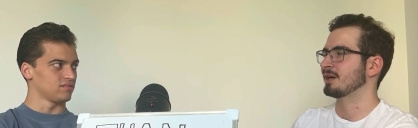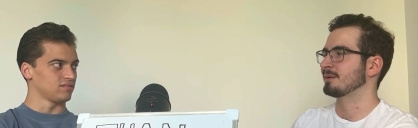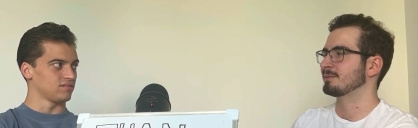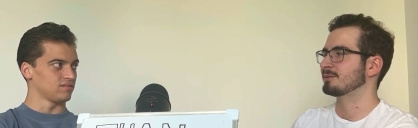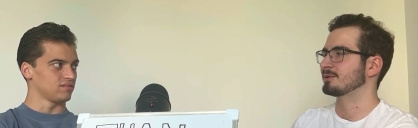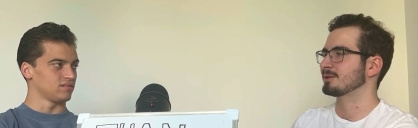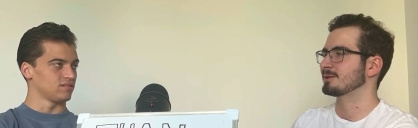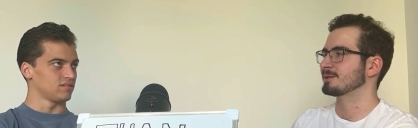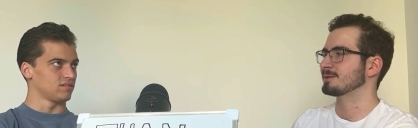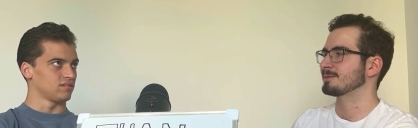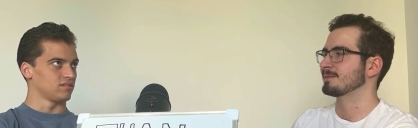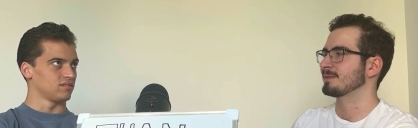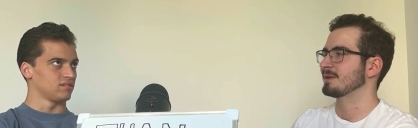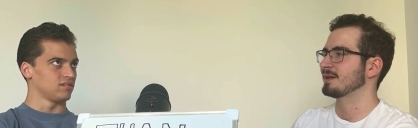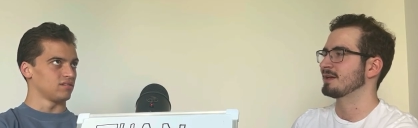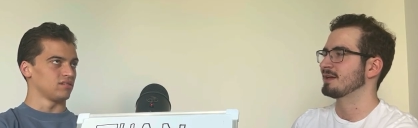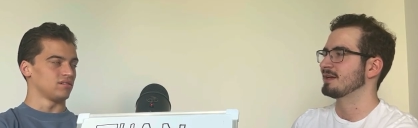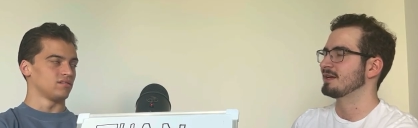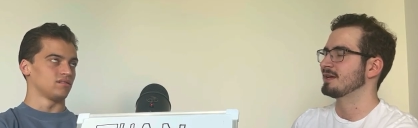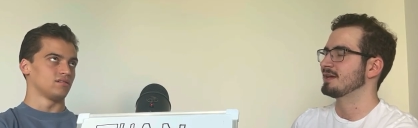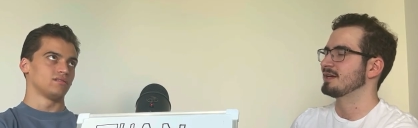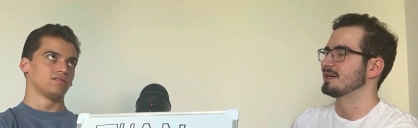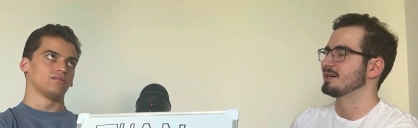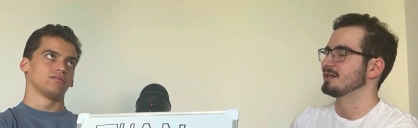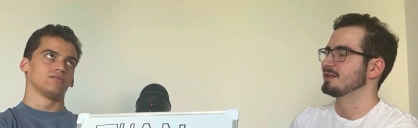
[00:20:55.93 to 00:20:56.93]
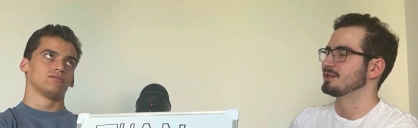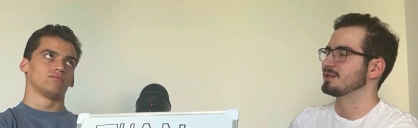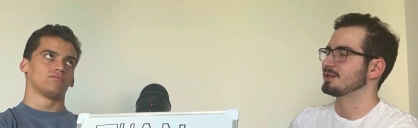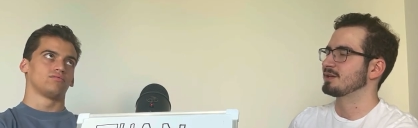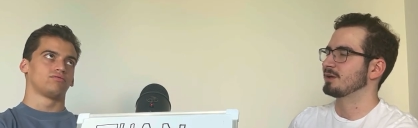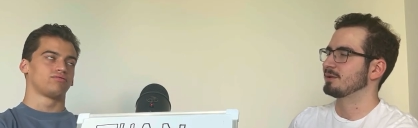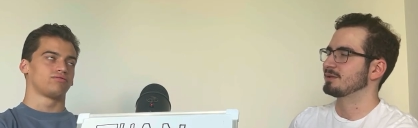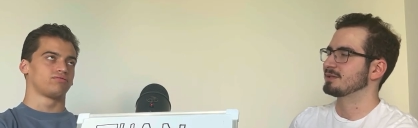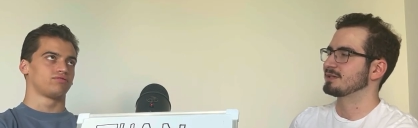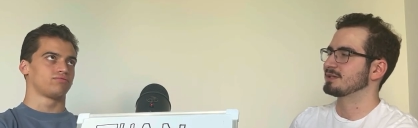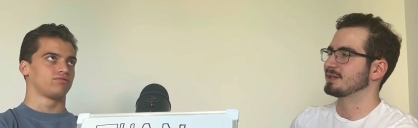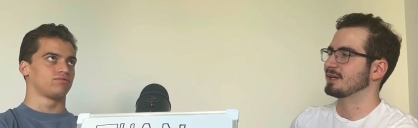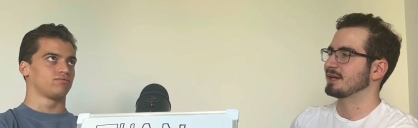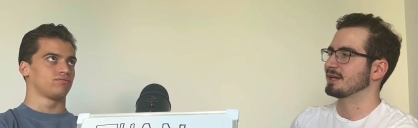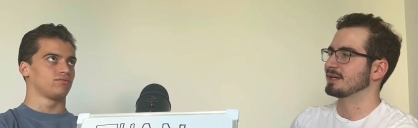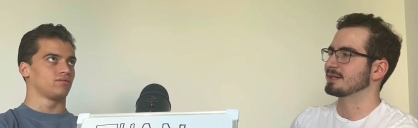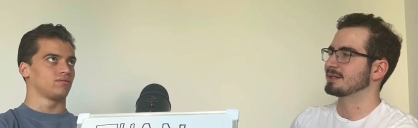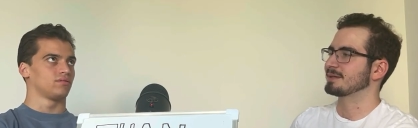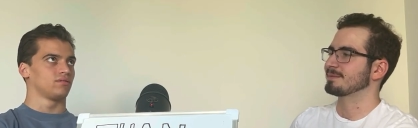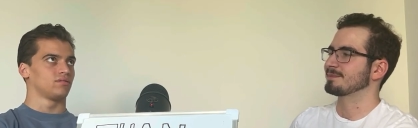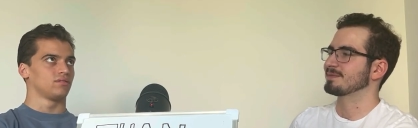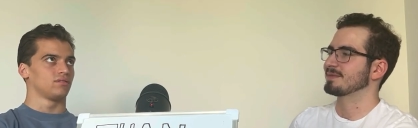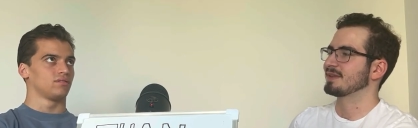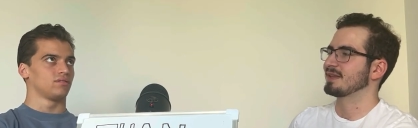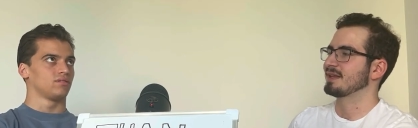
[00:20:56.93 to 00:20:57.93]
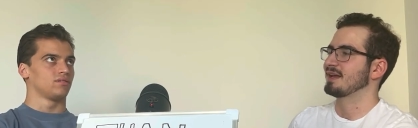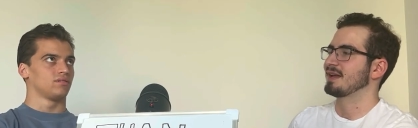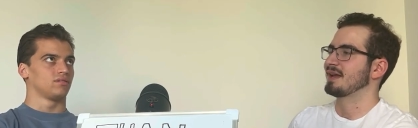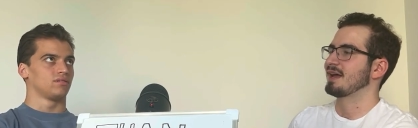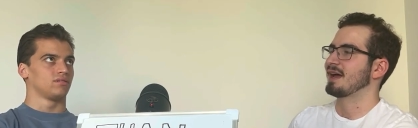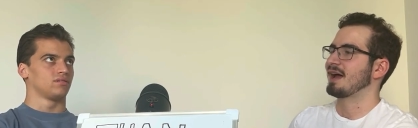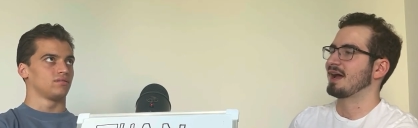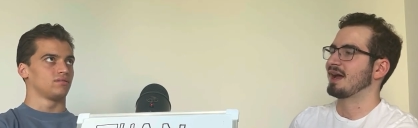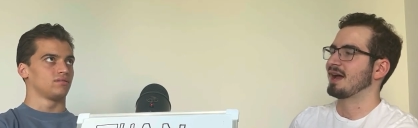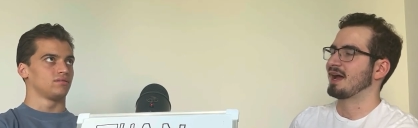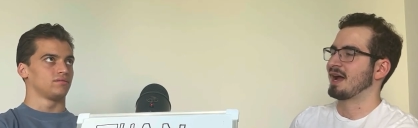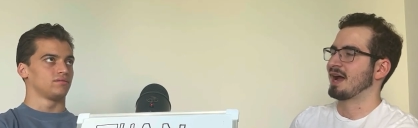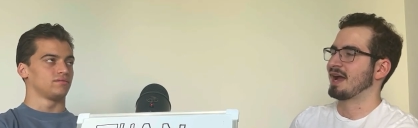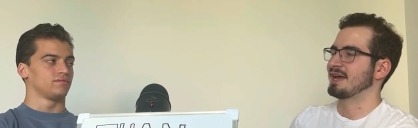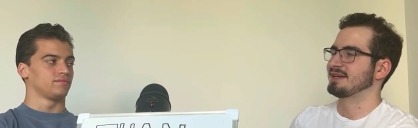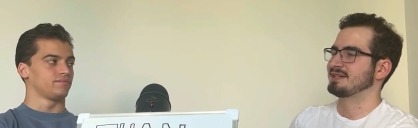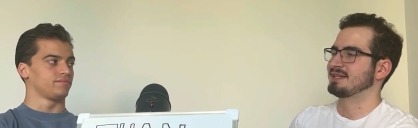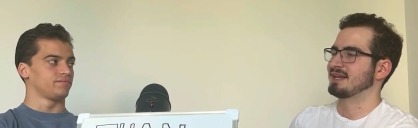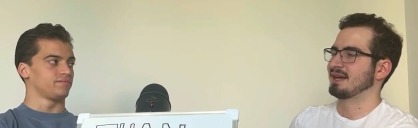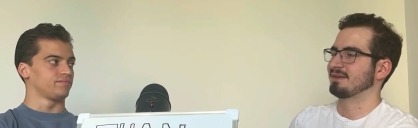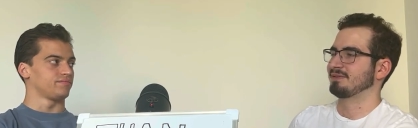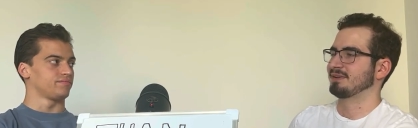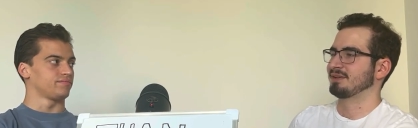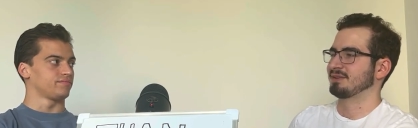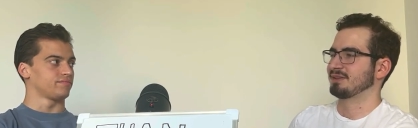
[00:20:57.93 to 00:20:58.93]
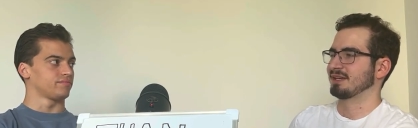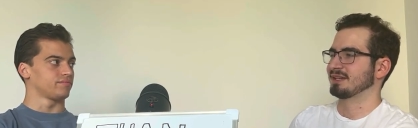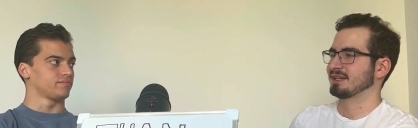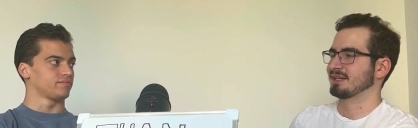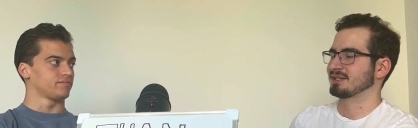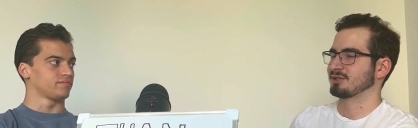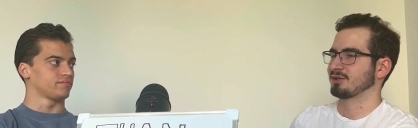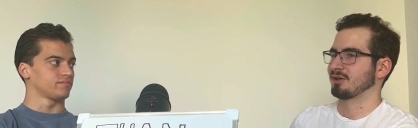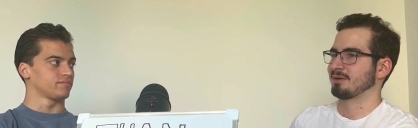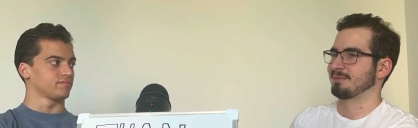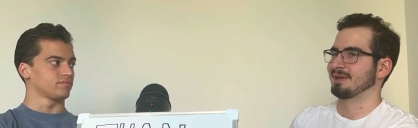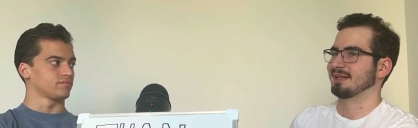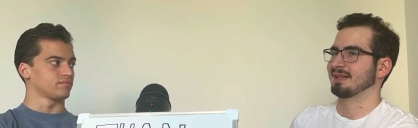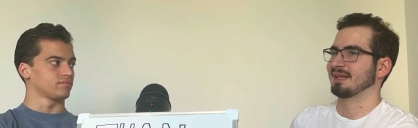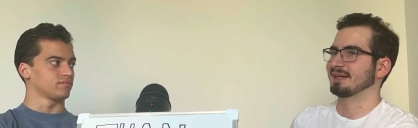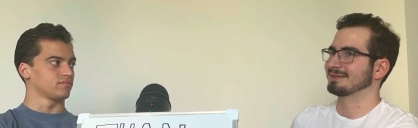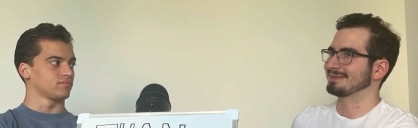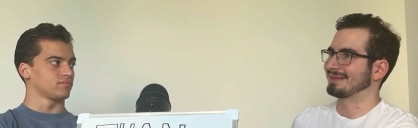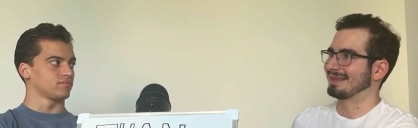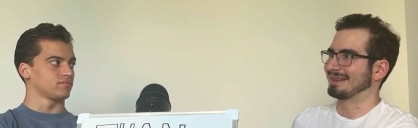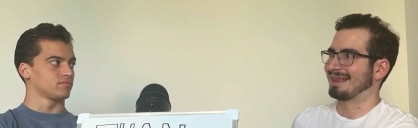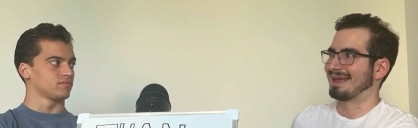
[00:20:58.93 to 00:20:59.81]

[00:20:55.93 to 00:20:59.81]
Speaker 1: chapters so it's like I definitely think it's gonna be like the